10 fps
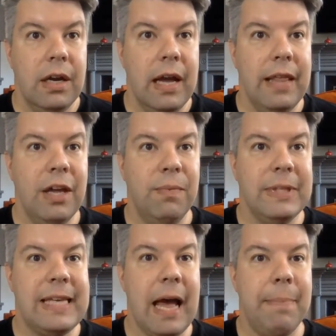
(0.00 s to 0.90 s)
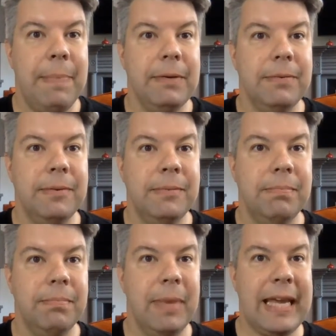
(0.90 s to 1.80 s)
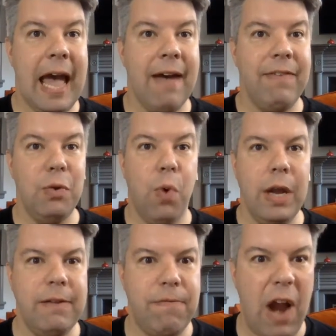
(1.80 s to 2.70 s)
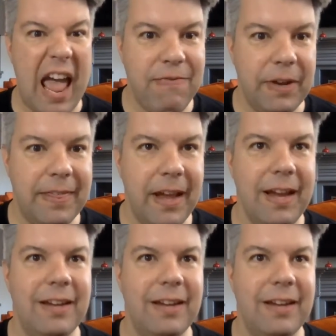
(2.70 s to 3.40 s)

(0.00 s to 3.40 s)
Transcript: And then what's happened? Macavity wanted for everything.